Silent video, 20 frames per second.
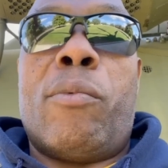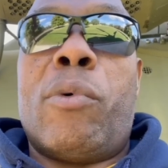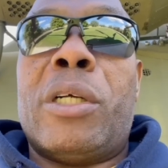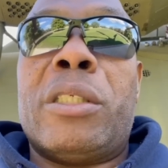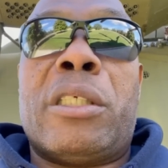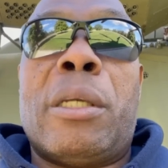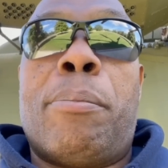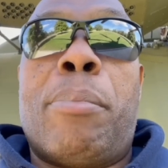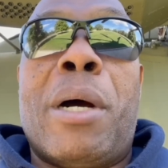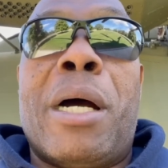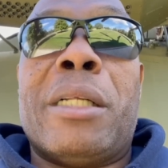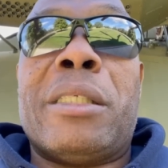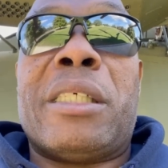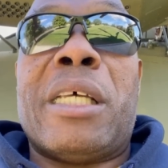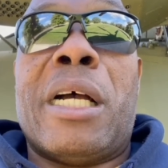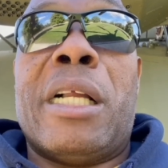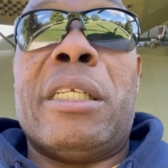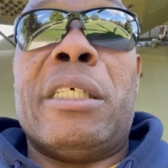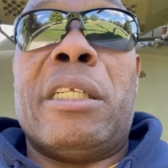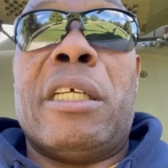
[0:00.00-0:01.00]
once they pass
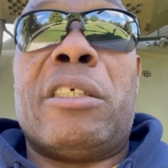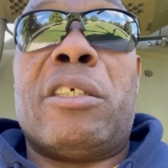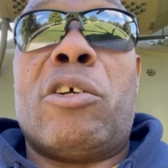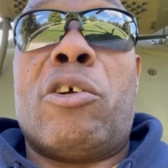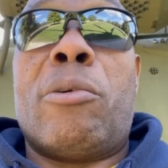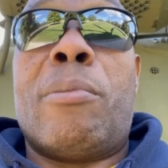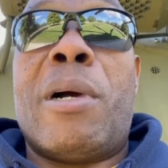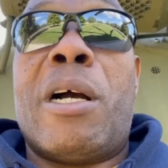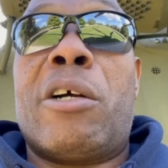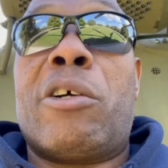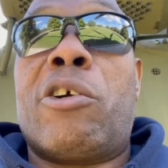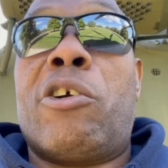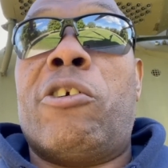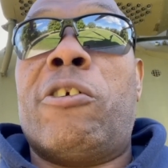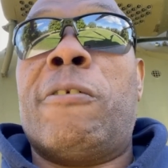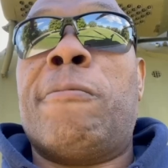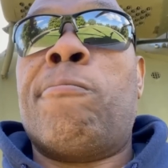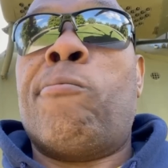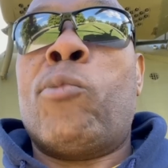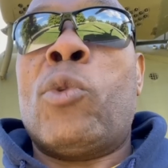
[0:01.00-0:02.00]
all the necessary background